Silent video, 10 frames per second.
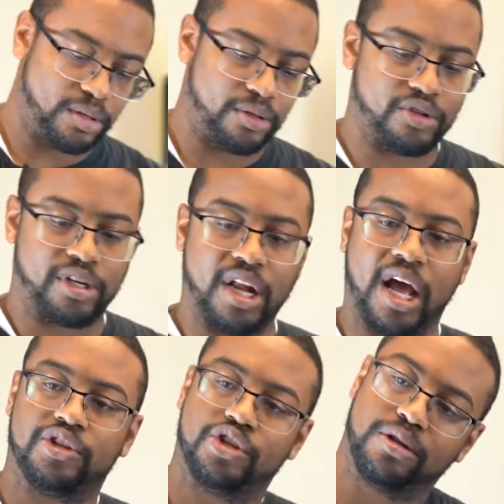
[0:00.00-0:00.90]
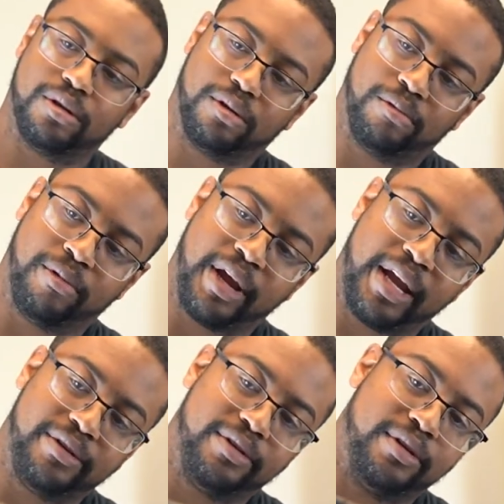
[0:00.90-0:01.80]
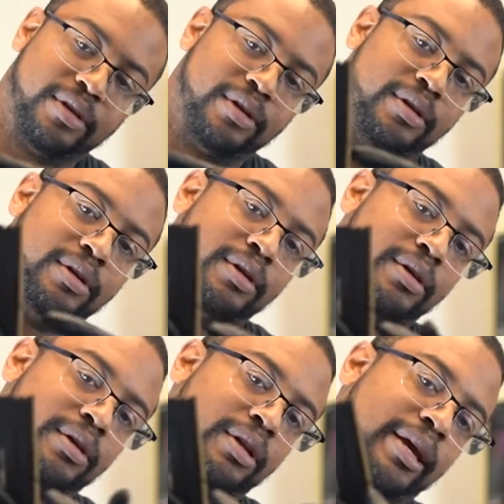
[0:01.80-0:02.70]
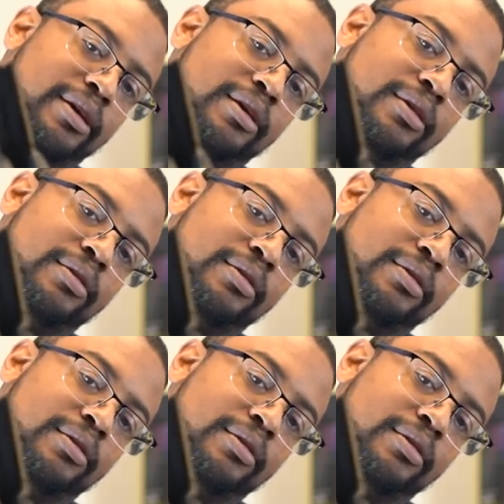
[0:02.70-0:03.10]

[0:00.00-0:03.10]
There's a notch right, like